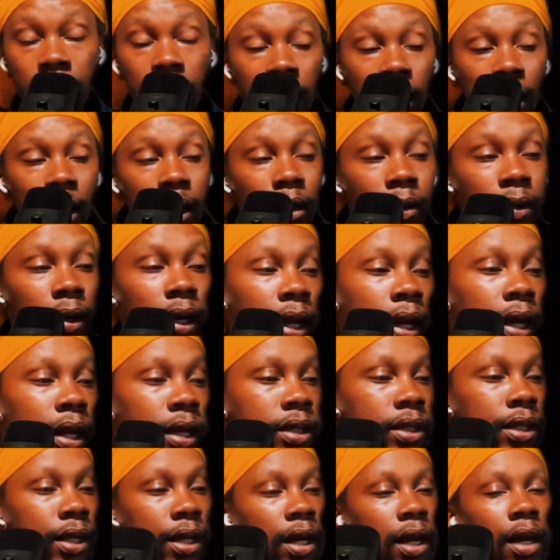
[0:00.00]
And I'm glad that
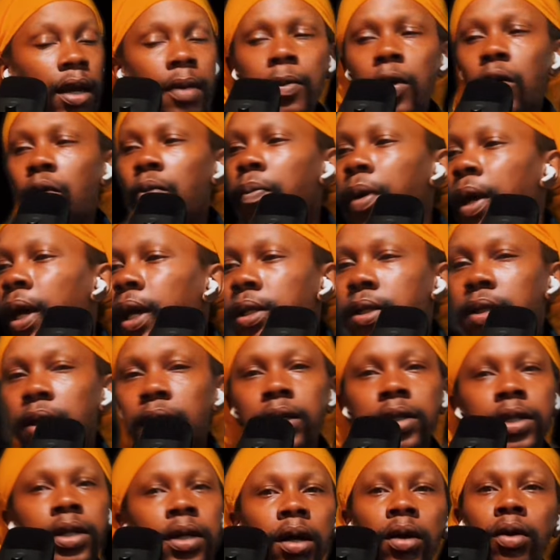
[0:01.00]
you came on back to the
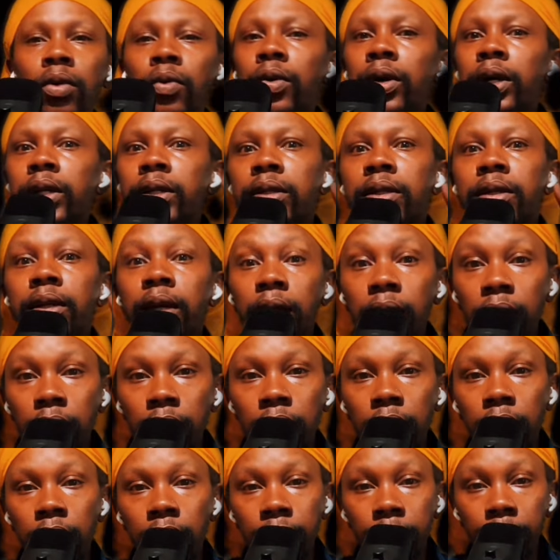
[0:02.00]
channel once
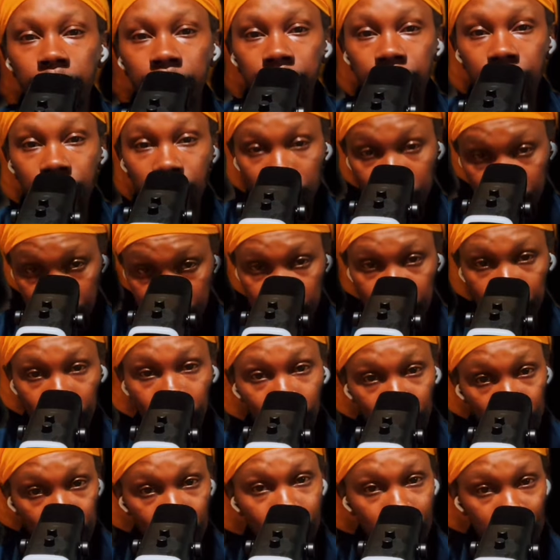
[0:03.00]
again to
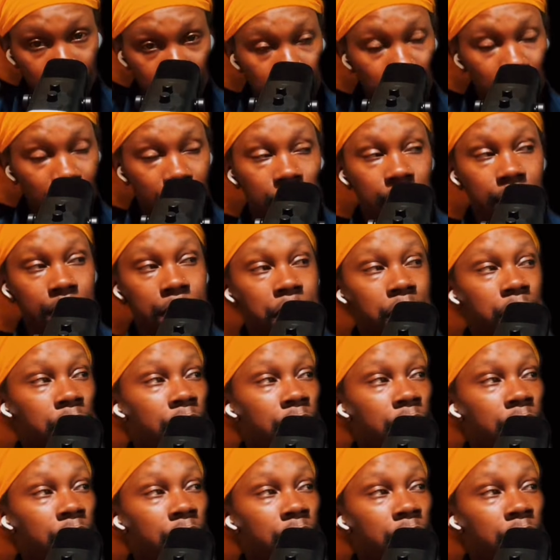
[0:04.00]
fuck with the bean.